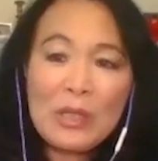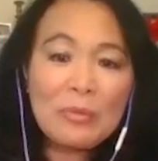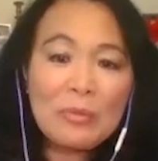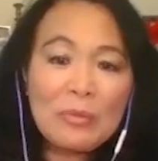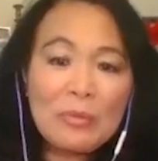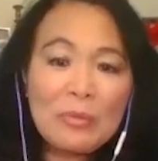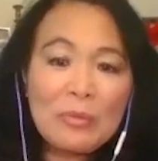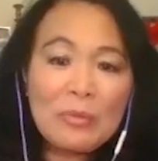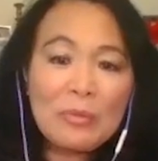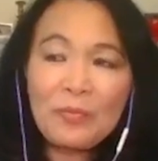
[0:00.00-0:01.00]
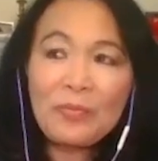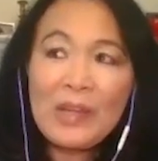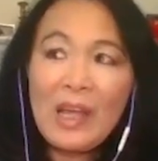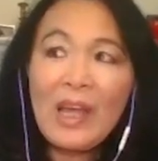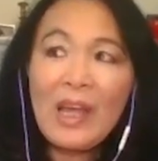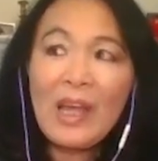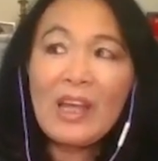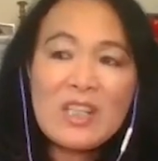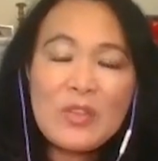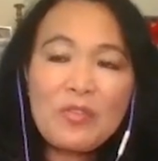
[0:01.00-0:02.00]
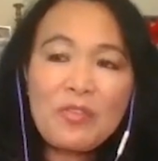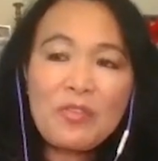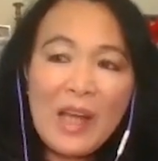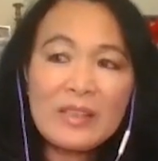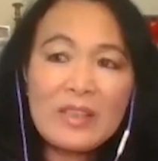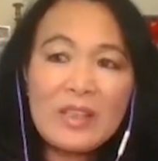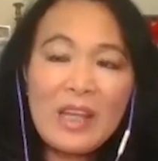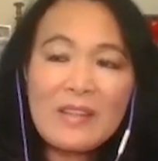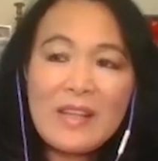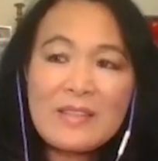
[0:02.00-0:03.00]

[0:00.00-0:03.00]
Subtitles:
Don't weep alone. It's fun